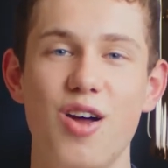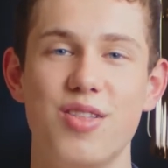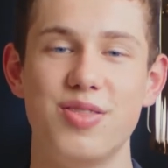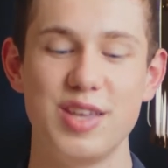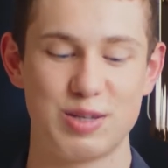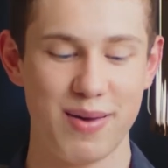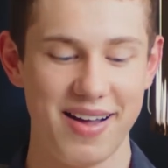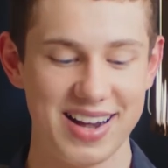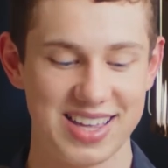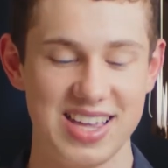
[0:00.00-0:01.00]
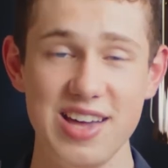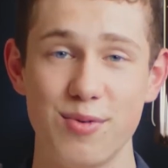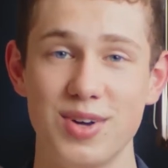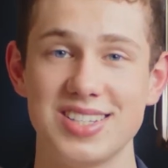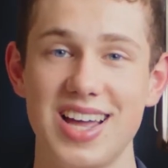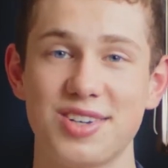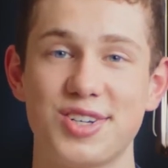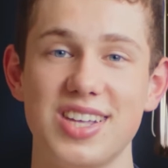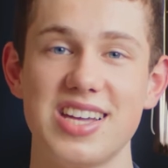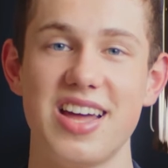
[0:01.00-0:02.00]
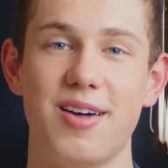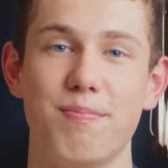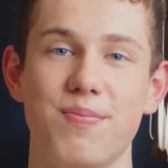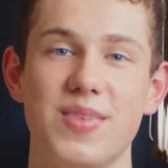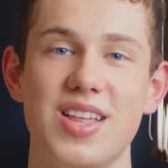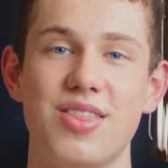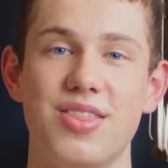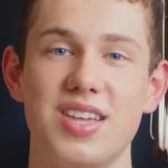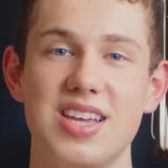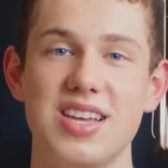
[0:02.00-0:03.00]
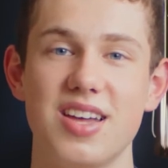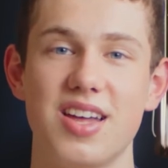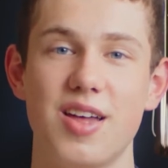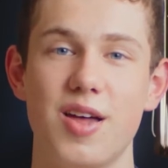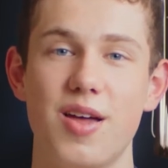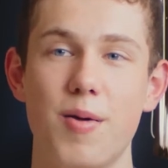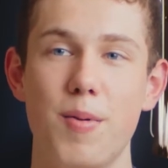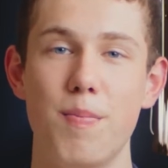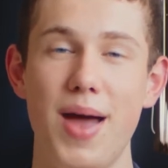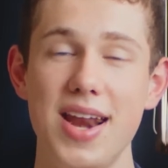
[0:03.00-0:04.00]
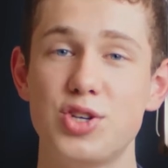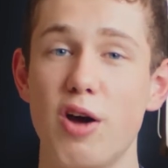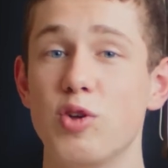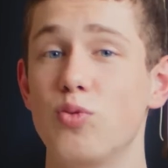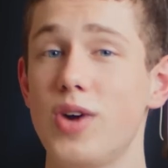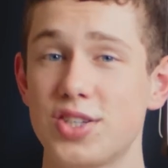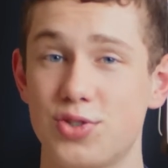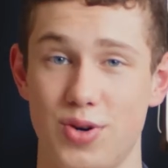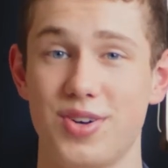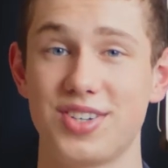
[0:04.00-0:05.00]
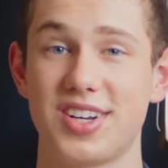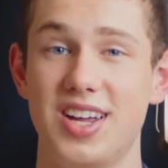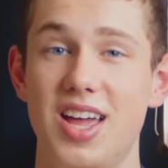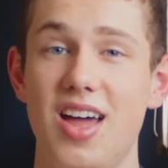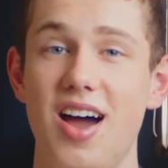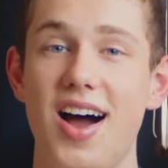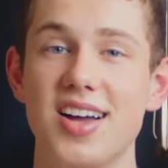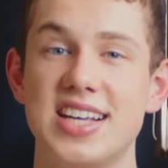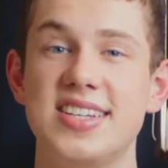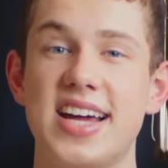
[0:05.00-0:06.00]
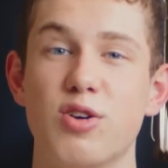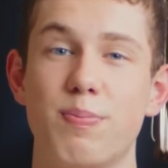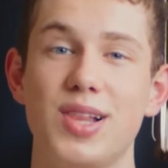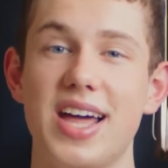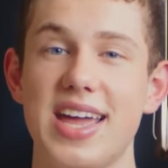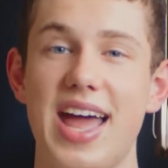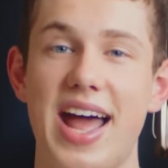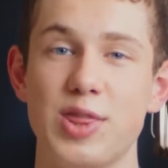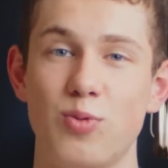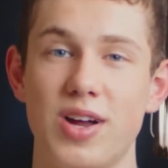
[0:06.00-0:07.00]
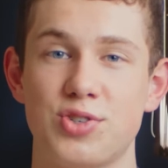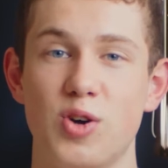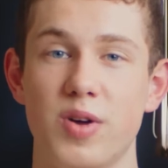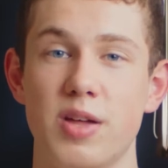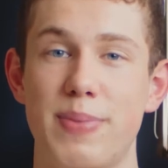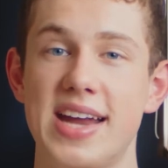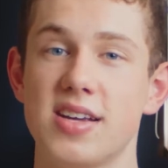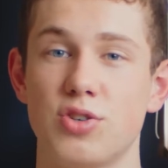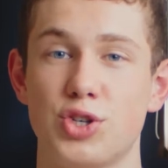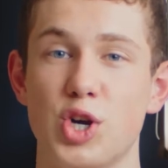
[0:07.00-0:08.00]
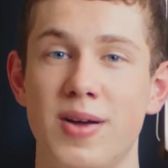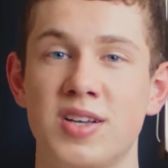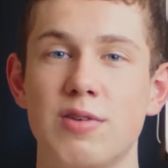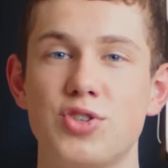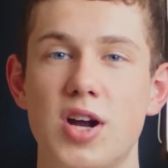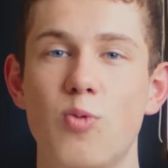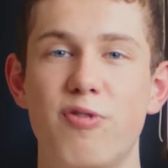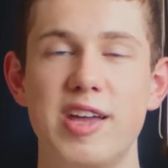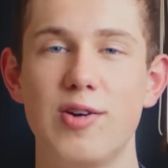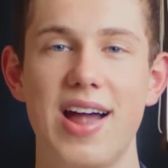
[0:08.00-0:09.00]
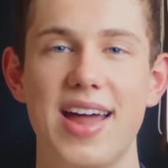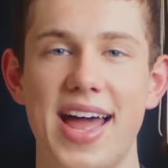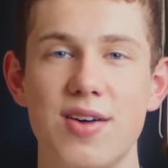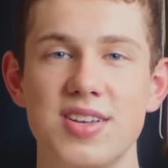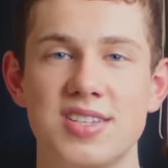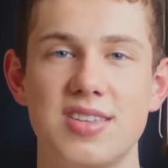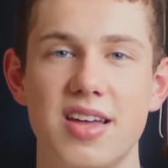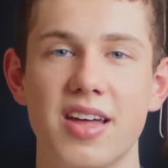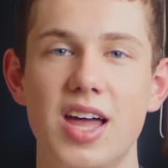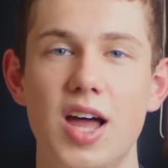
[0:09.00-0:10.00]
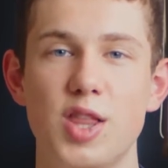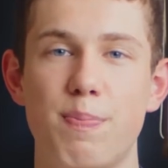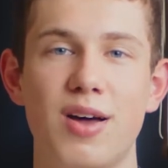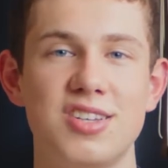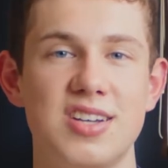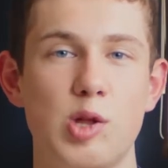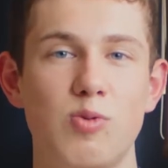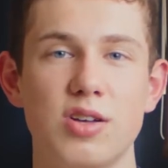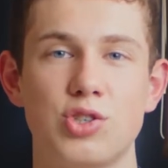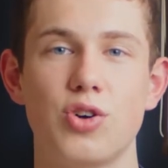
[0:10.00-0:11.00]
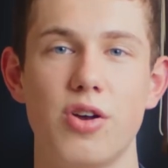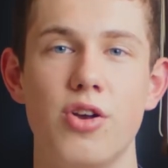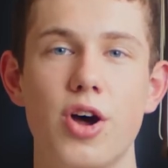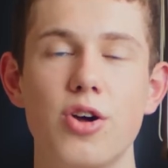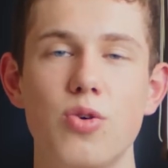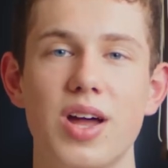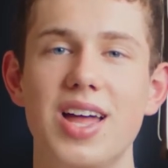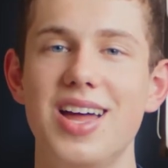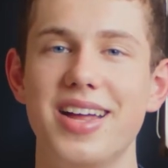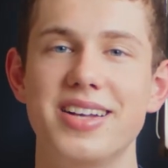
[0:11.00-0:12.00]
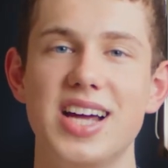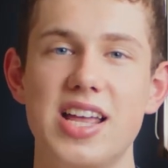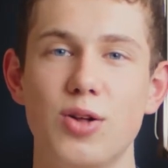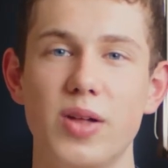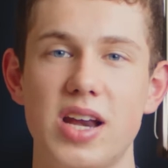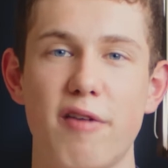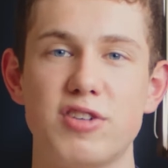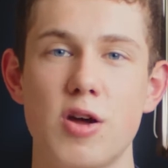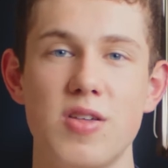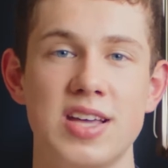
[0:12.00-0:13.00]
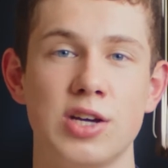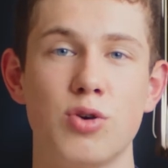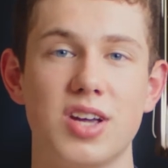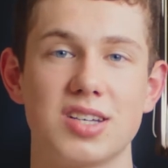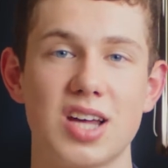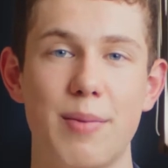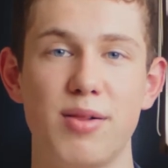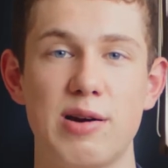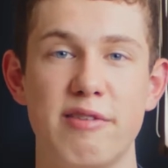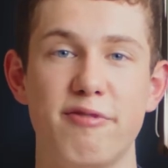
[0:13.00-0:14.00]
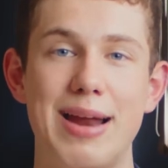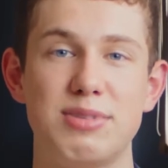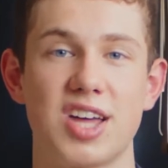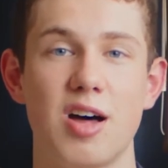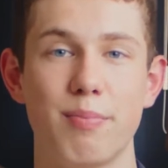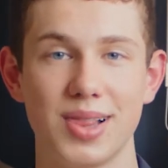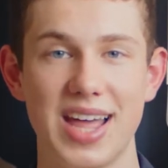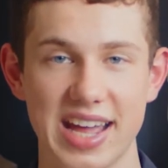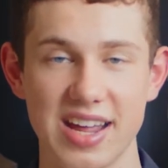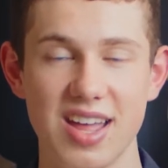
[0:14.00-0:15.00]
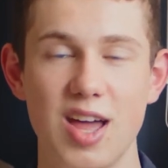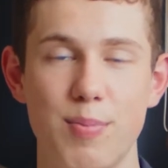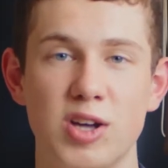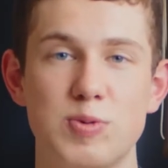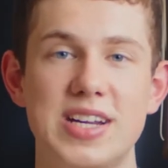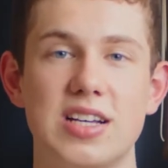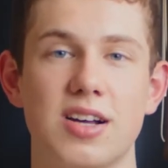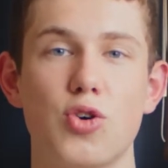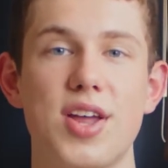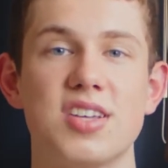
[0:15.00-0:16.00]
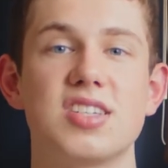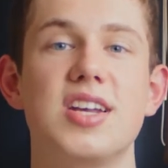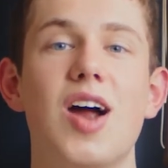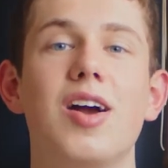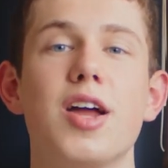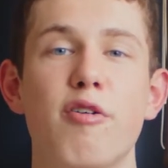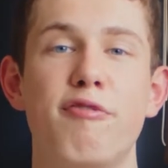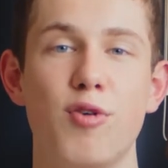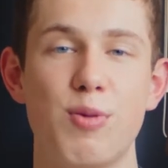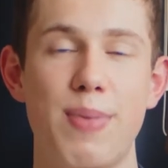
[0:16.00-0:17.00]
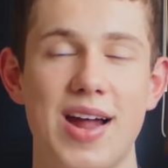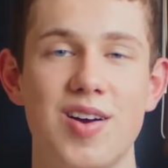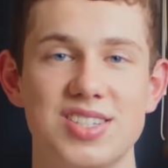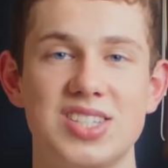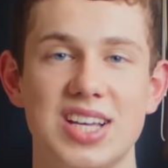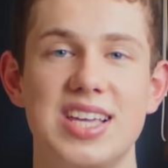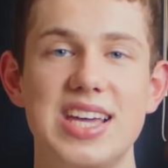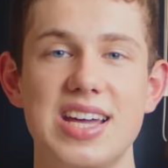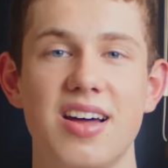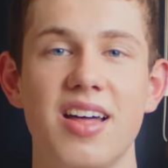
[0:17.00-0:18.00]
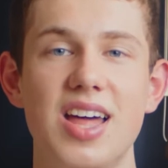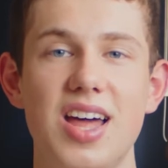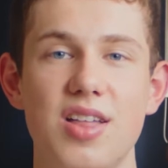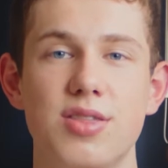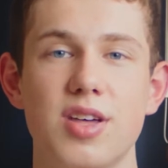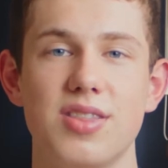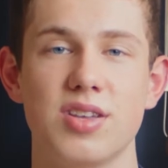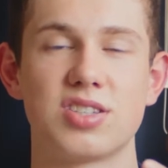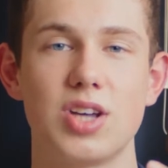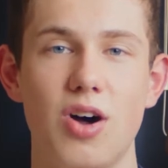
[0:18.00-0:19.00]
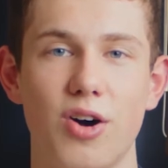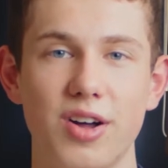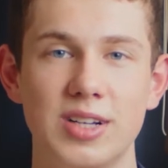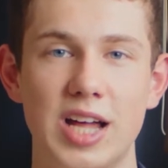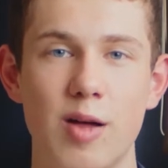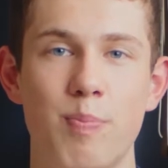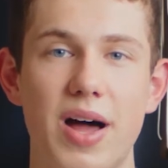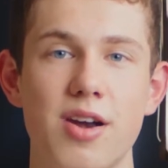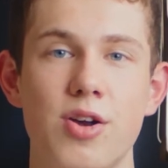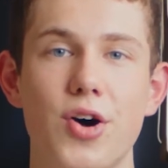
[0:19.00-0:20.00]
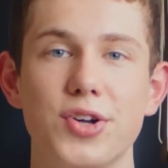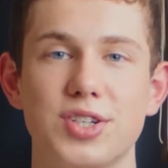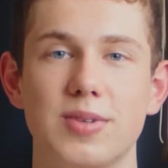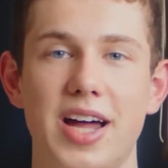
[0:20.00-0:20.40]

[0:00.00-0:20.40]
this part here was actually the manager of the restaurant asking Daniel to play at the restaurant when the band doesn't show, because I was trying to figure out how does the person at the restaurant know Daniel enough to know that he's a good guitar player and invite him to come play, because we need to create a scenario for the parents to hear the song but not